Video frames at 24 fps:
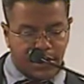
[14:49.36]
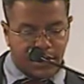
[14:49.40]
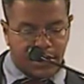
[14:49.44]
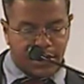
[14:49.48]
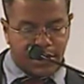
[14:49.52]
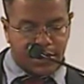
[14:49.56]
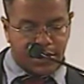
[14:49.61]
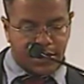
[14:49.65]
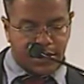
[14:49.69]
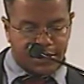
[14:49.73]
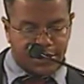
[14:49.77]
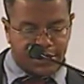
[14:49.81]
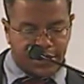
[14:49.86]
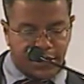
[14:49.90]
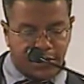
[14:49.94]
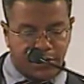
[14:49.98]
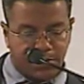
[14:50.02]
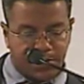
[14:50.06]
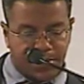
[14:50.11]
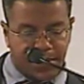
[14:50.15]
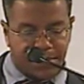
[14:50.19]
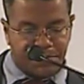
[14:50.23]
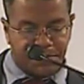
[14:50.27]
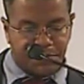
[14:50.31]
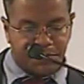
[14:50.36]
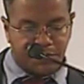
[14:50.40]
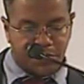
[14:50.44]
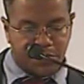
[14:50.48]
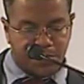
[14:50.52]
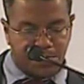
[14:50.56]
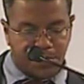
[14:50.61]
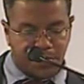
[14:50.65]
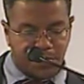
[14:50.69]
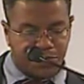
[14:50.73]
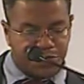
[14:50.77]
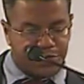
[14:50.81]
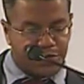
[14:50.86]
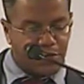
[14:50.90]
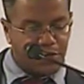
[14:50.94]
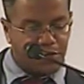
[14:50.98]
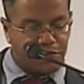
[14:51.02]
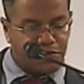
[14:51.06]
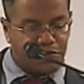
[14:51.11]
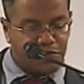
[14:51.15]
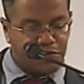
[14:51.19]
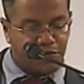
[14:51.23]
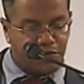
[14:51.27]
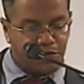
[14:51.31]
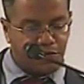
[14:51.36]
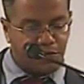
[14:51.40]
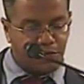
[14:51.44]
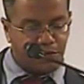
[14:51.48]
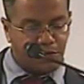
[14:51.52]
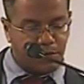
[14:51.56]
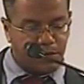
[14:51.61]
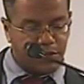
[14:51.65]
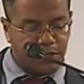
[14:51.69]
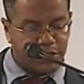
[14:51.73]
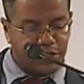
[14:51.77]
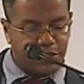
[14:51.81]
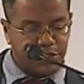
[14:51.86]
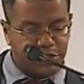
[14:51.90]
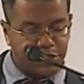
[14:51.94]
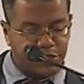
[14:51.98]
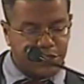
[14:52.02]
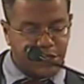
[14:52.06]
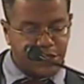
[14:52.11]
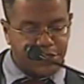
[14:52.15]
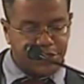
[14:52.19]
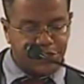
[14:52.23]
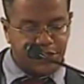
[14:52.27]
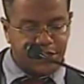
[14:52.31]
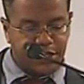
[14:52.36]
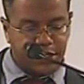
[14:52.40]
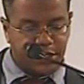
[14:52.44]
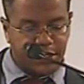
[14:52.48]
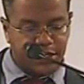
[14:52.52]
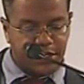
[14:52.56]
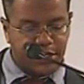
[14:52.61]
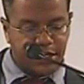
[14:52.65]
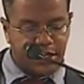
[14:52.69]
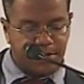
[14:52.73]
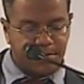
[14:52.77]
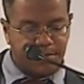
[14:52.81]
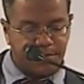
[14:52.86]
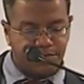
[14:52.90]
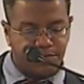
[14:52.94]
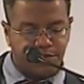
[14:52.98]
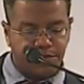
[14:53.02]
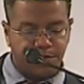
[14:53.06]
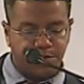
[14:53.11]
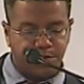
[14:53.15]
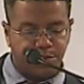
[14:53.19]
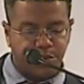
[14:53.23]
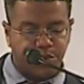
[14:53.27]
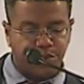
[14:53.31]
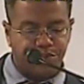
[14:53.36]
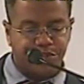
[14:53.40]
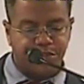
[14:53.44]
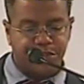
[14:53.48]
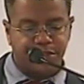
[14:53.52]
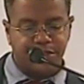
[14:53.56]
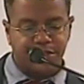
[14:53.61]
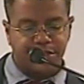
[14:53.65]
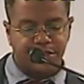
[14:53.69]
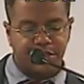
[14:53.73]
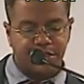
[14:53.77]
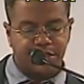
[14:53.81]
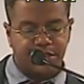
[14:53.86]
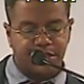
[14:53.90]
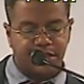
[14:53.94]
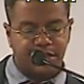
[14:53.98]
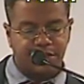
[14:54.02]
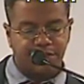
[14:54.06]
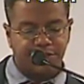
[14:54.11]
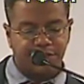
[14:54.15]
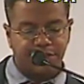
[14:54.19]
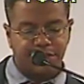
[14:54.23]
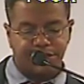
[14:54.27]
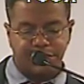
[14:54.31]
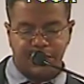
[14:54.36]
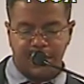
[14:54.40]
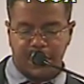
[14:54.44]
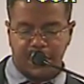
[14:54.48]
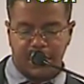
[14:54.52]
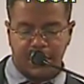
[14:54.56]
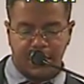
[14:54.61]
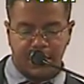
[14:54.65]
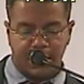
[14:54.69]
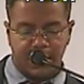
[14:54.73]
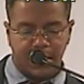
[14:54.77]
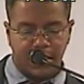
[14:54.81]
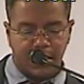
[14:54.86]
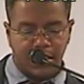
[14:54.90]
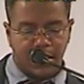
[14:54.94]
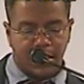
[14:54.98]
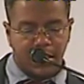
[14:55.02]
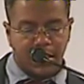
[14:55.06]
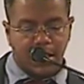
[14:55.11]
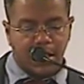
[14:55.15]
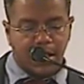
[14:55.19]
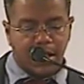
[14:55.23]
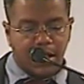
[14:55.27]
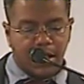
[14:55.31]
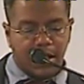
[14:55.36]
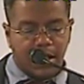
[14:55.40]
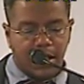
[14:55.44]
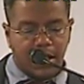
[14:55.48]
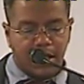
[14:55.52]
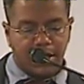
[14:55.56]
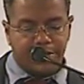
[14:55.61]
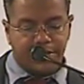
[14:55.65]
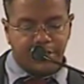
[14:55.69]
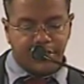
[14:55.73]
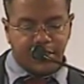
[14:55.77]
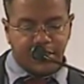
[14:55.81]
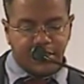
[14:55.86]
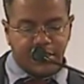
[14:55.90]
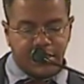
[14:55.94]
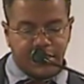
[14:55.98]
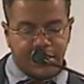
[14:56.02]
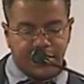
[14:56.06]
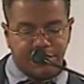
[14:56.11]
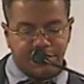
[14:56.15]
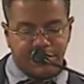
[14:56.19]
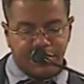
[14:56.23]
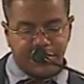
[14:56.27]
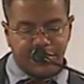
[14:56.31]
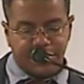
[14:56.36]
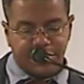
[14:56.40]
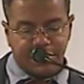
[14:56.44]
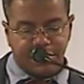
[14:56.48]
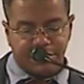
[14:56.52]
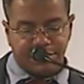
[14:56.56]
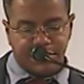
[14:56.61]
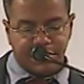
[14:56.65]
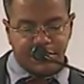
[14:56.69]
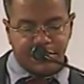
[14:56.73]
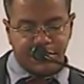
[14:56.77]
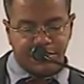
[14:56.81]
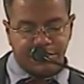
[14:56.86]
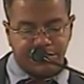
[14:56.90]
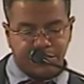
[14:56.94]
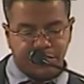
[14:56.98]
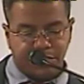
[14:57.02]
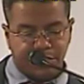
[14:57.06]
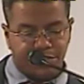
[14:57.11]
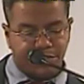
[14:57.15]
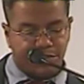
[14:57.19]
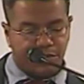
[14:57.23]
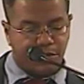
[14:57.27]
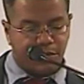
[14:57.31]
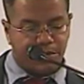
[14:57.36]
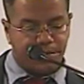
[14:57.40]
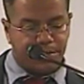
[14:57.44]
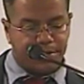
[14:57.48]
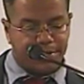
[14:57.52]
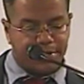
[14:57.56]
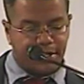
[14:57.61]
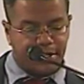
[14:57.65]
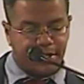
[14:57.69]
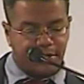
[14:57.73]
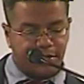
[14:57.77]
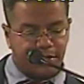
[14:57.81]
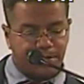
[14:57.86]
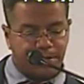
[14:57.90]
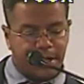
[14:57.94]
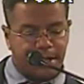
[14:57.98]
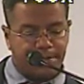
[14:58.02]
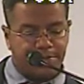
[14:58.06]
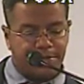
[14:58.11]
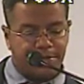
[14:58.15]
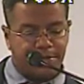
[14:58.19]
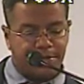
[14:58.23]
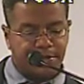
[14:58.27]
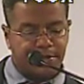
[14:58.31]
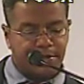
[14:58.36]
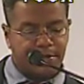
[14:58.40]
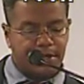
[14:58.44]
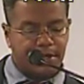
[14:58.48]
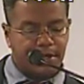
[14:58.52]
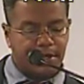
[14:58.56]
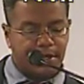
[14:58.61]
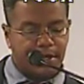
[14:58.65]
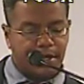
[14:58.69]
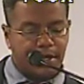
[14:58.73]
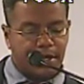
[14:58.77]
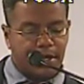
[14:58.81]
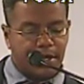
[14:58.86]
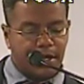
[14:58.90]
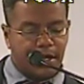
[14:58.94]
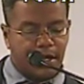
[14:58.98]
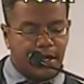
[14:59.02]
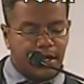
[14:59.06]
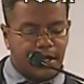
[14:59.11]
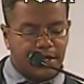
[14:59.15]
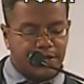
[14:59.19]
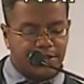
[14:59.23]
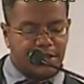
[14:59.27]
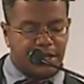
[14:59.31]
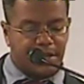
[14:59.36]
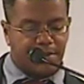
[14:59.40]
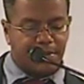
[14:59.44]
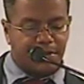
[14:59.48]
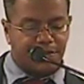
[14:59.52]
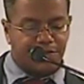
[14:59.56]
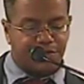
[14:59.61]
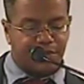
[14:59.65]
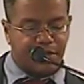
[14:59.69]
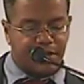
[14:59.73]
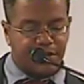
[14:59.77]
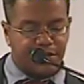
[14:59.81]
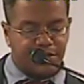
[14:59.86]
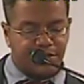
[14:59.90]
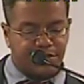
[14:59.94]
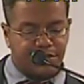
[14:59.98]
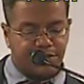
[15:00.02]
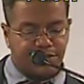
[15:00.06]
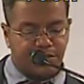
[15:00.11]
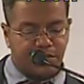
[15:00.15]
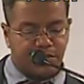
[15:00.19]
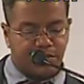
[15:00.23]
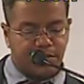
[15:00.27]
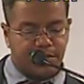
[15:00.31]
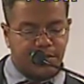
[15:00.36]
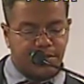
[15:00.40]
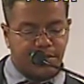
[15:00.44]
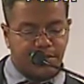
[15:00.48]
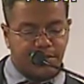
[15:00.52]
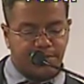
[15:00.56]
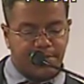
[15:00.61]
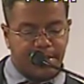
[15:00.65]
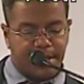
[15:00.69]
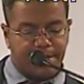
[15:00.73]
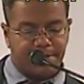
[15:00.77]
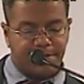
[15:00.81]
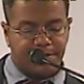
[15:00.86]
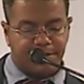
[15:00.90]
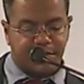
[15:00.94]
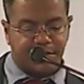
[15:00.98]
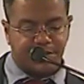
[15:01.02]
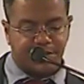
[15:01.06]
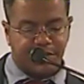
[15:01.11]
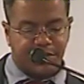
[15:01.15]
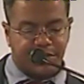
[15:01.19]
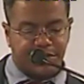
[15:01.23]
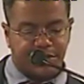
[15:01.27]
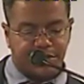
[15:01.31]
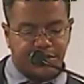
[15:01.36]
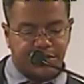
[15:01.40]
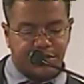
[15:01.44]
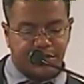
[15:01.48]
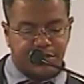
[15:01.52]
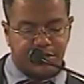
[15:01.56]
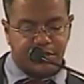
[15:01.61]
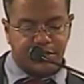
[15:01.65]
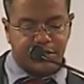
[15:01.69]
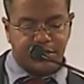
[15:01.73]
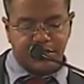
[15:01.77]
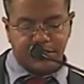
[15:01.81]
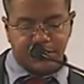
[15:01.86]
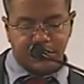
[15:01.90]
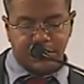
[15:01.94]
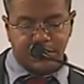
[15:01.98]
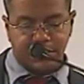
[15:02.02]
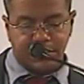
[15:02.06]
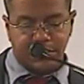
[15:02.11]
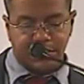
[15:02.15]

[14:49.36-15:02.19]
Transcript: uh, a General Baptist, wrote Persecution for Religion Judged and Condemned from Prison in 1615. Uh, the London Confession of 1644, particular Baptist uh, Statement of Faith, is a forerunner of Baptist confessions still